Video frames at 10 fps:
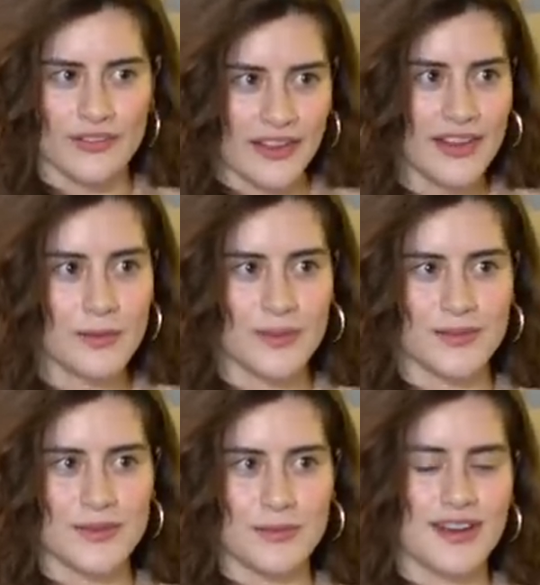available
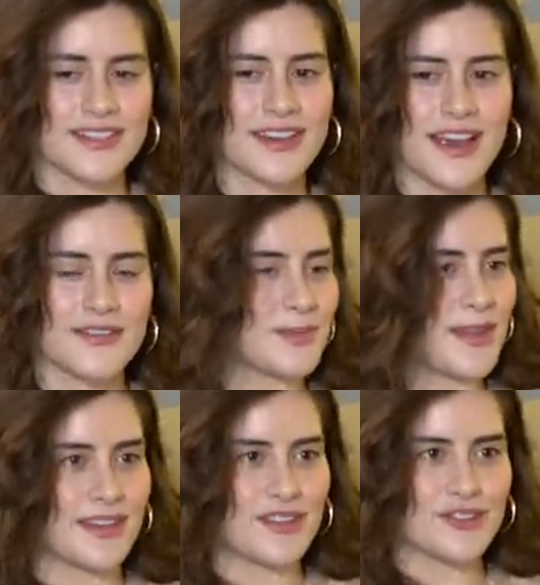to me where I didn't have to
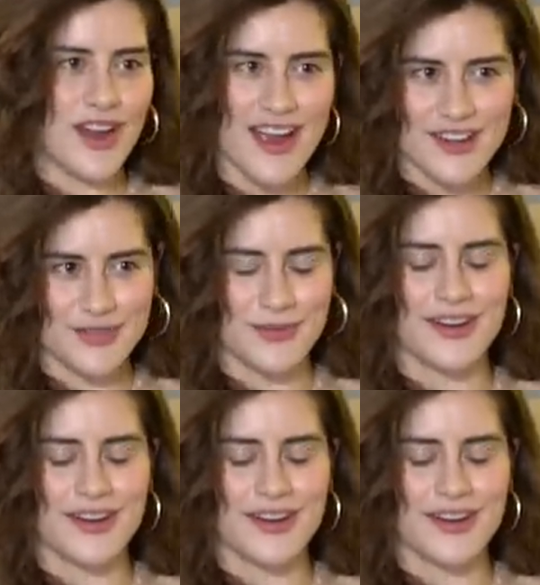make any trash,